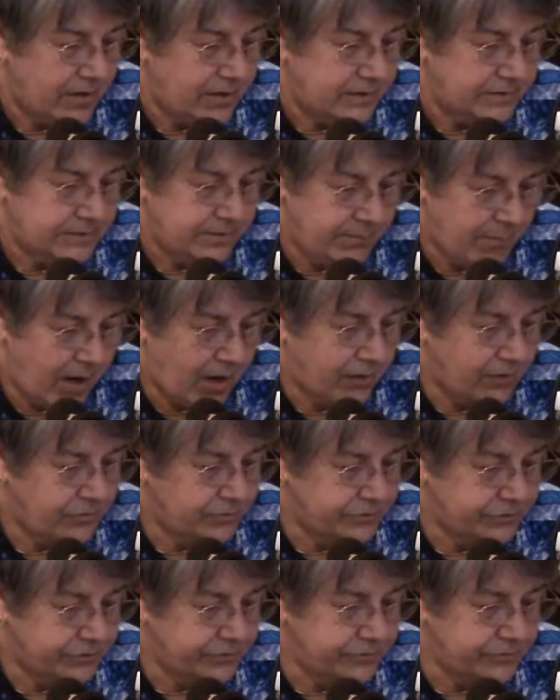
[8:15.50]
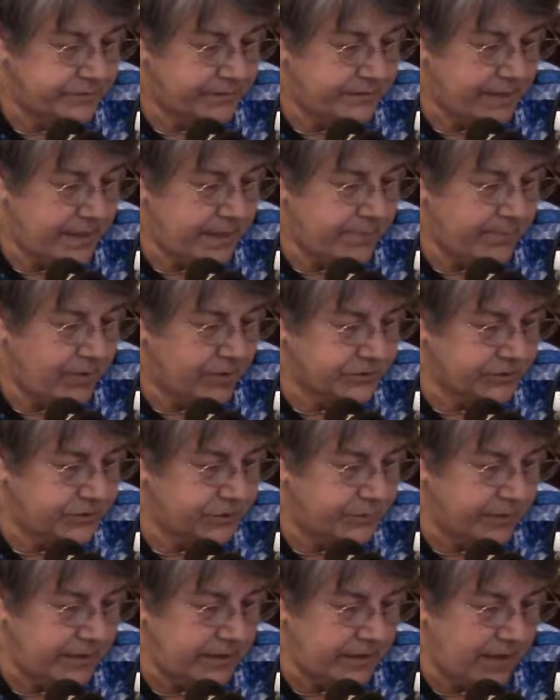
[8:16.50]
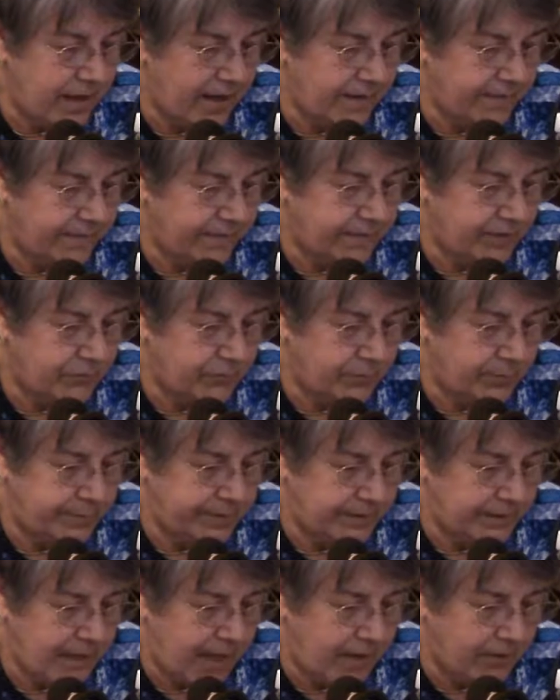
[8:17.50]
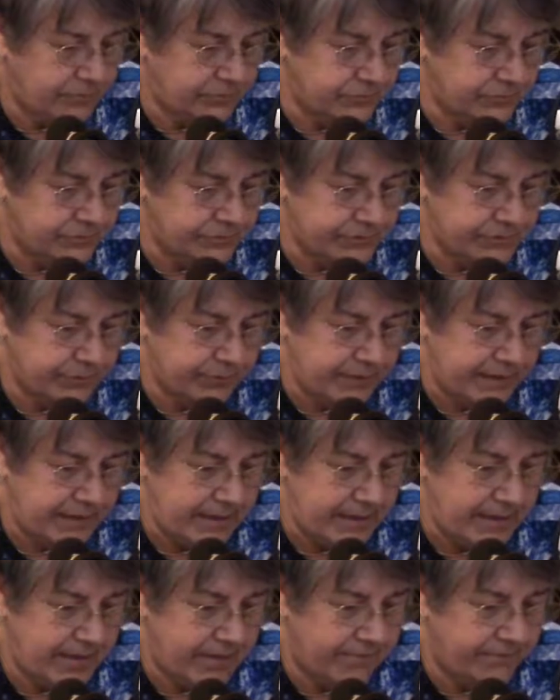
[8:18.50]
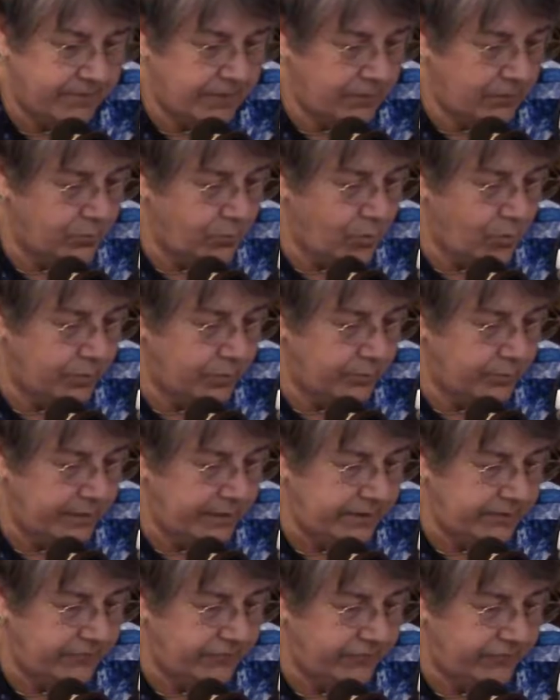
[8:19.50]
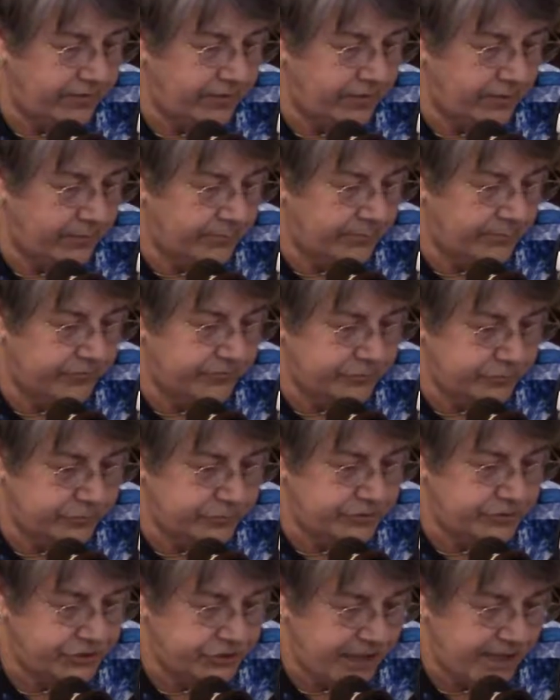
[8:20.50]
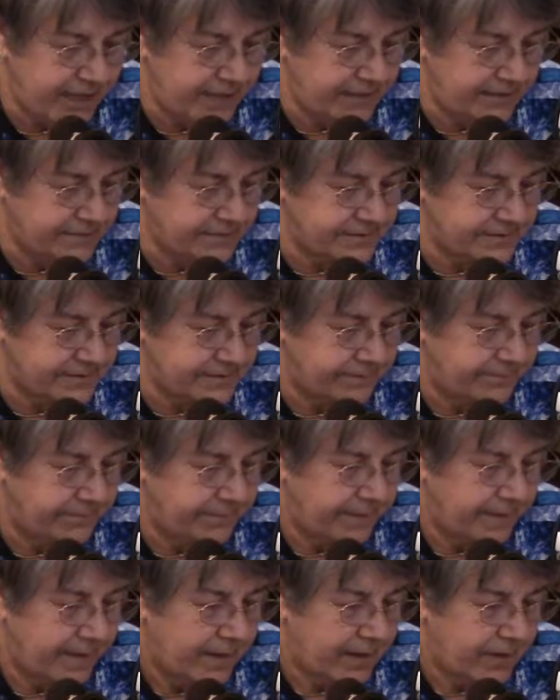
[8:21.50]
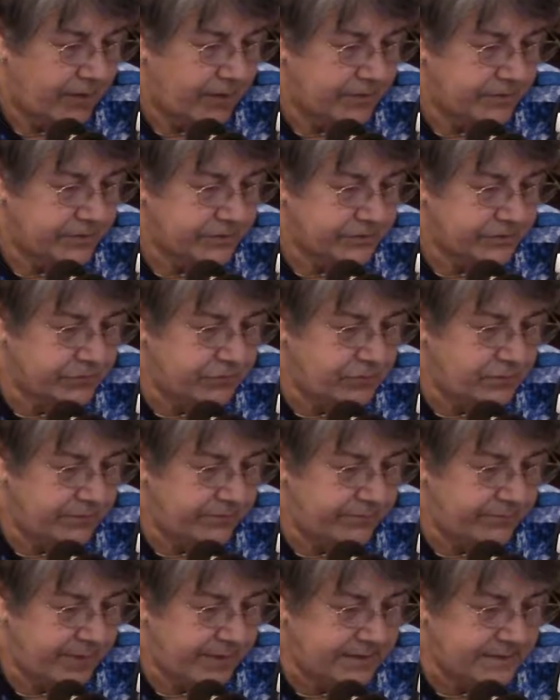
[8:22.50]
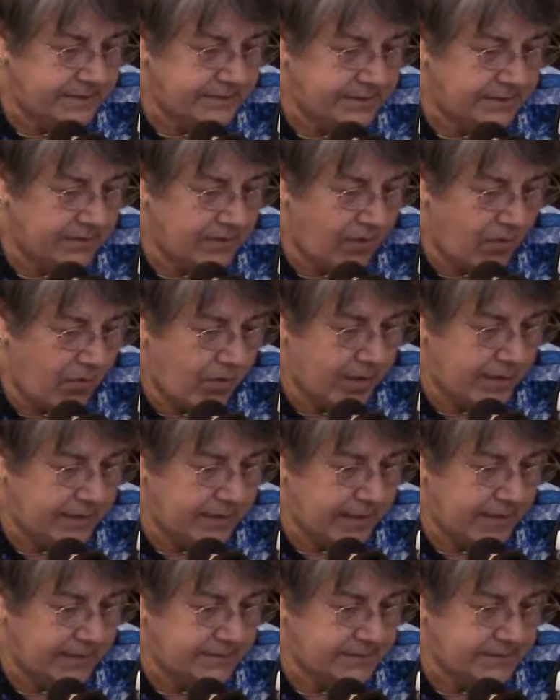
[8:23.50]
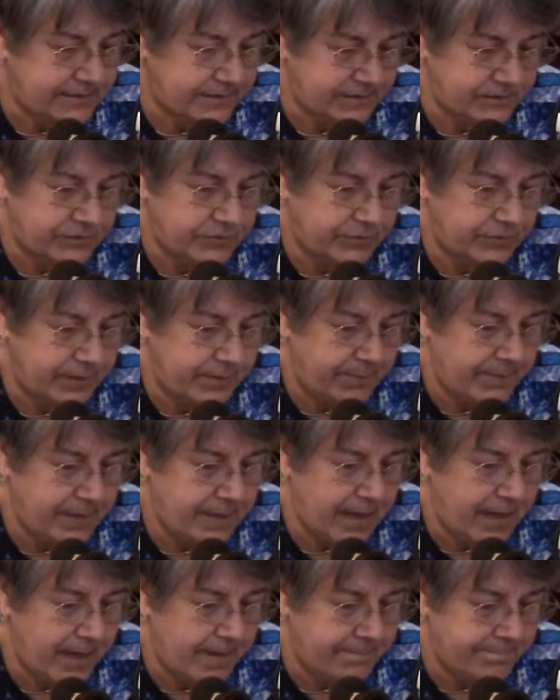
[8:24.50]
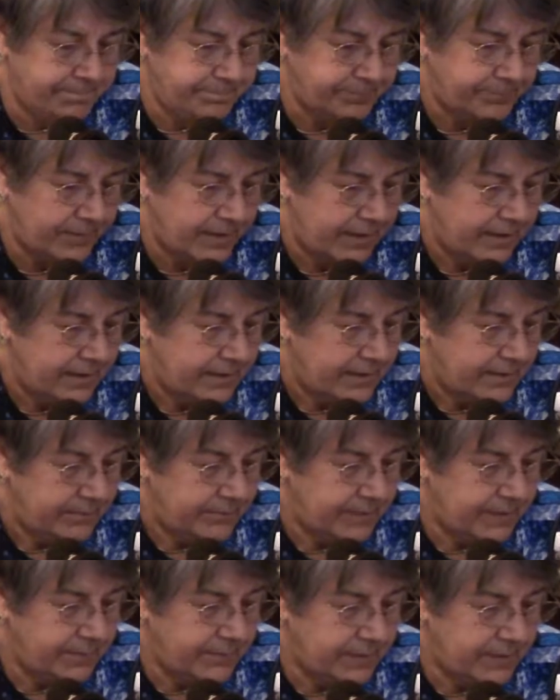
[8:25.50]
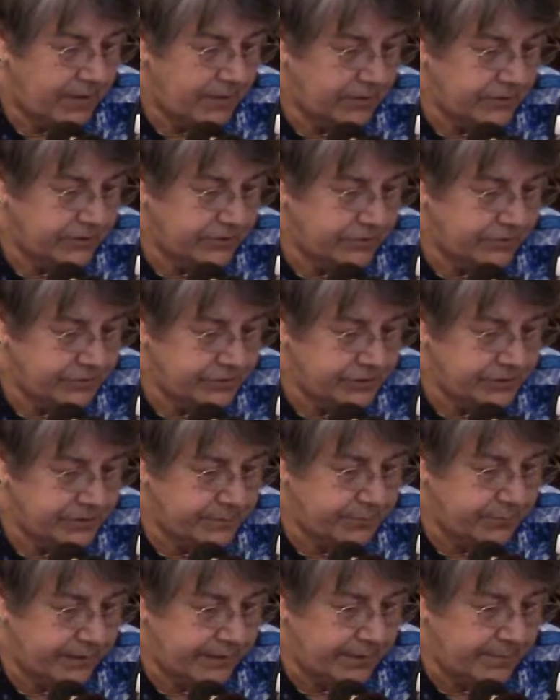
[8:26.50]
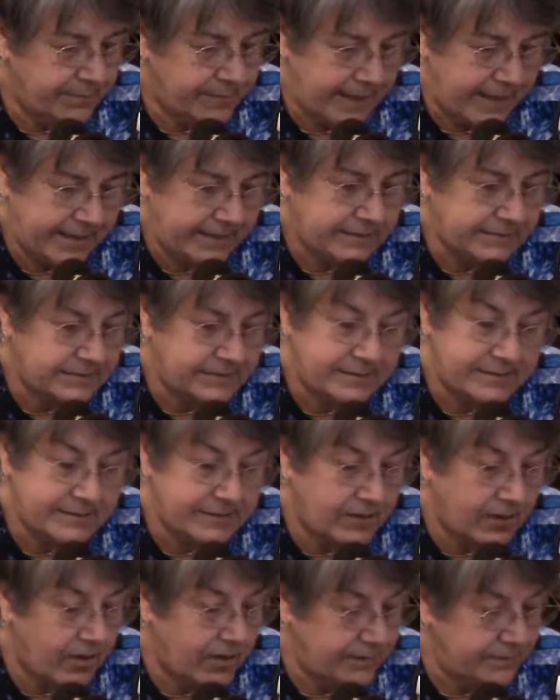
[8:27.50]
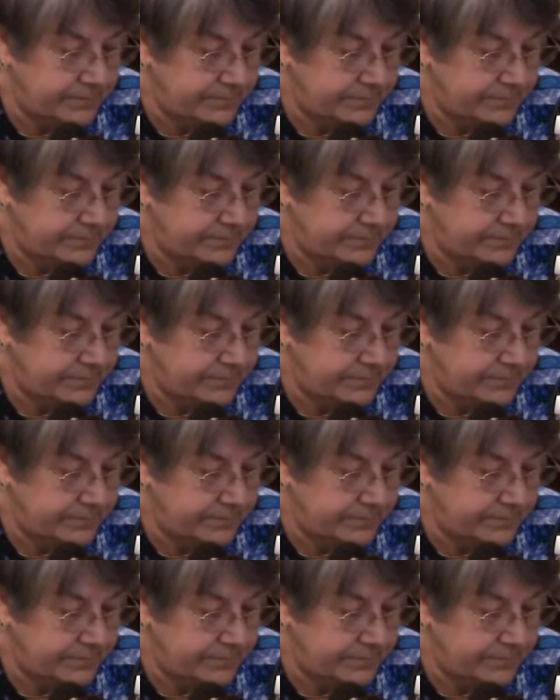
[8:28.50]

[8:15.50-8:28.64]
Tomorrow, Tuesday, March 29th, there will be an outdoor screening of the award-winning film Food Chains on the School of Medicine lawn at 6:30 p.m. People are encouraged to bring a blanket to sit on.